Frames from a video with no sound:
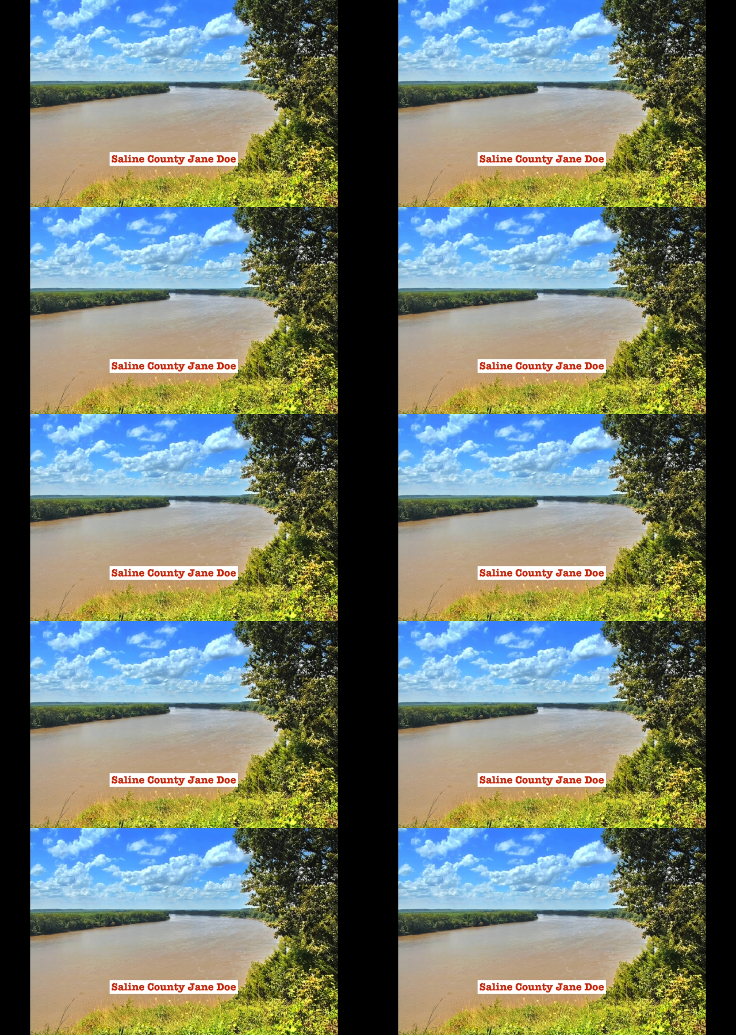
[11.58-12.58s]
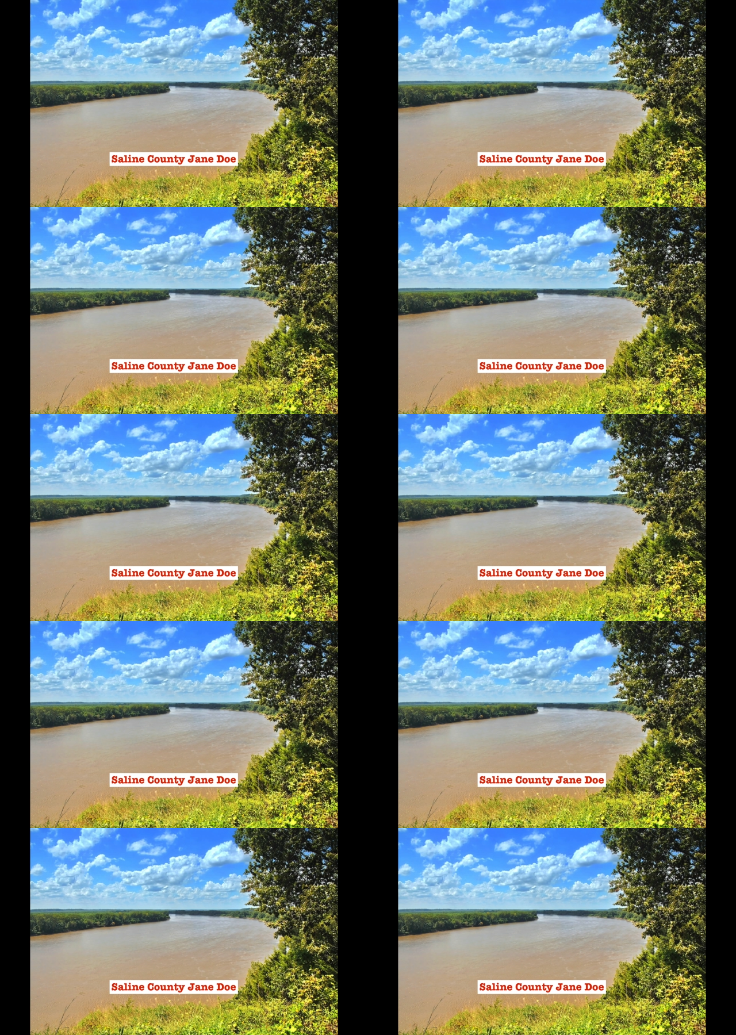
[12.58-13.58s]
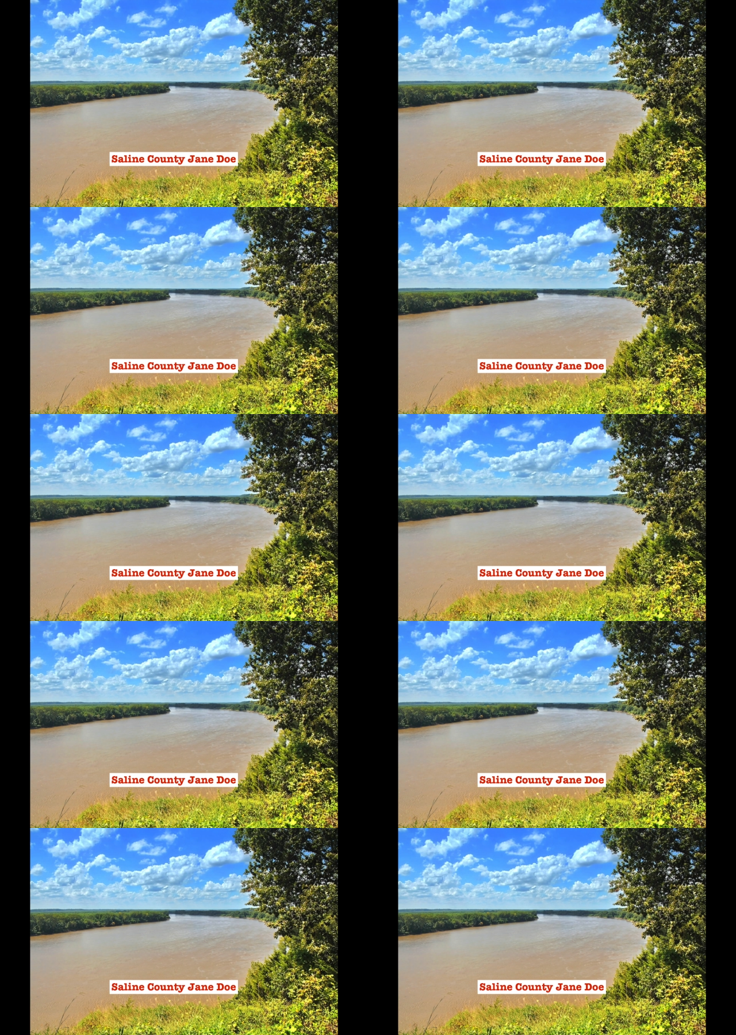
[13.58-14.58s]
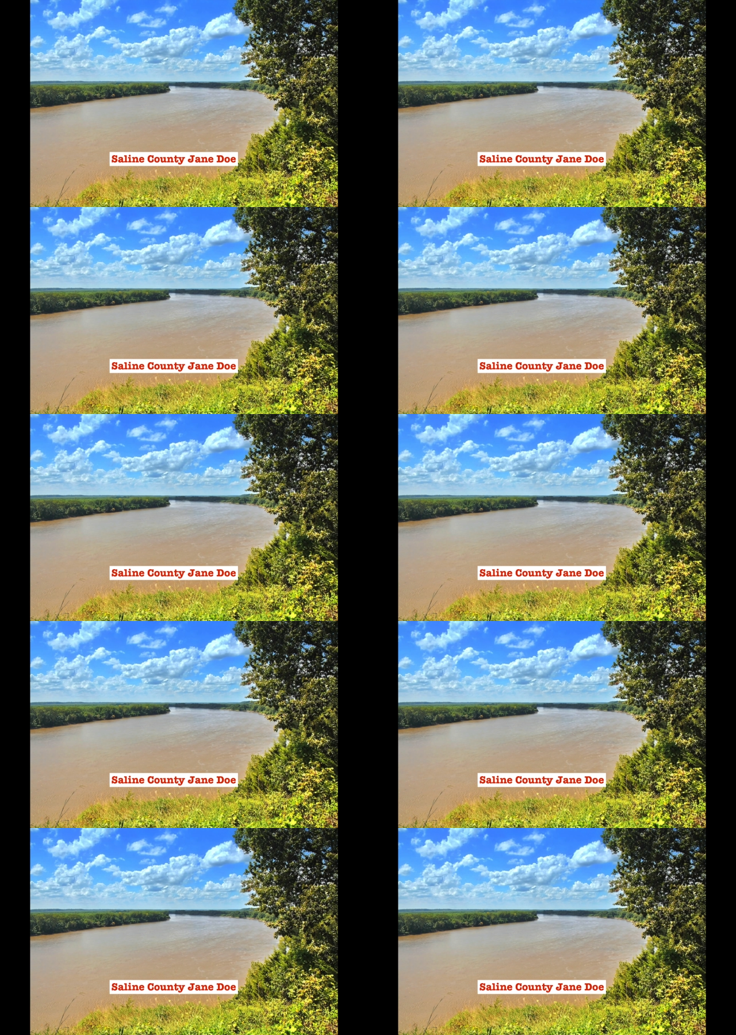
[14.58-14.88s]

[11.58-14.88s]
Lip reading: (no speaker visible)